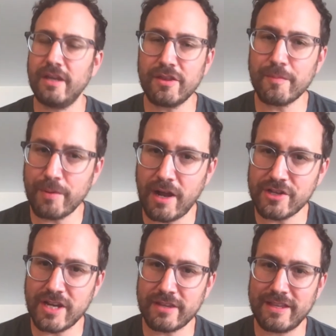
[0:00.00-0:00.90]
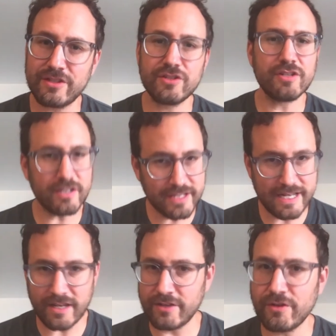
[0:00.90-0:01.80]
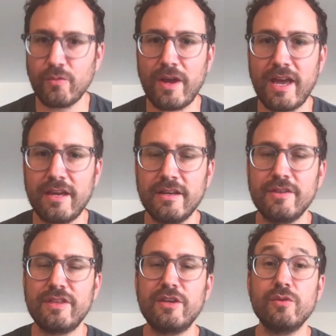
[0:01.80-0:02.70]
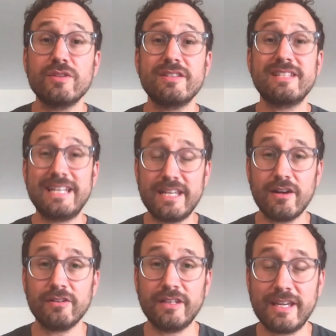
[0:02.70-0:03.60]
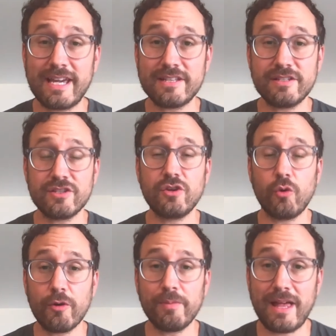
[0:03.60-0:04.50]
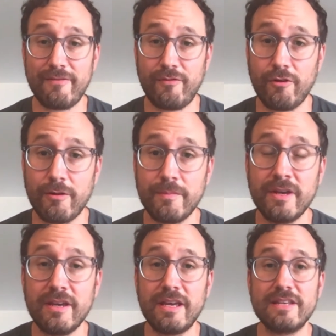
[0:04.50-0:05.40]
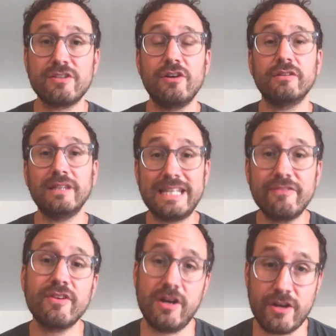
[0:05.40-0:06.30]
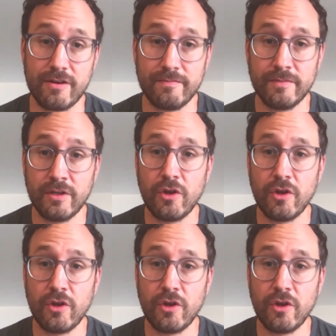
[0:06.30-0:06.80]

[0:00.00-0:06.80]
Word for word: The other project that's just getting underway that uses C D R Link as its core platform is called Leafcutter,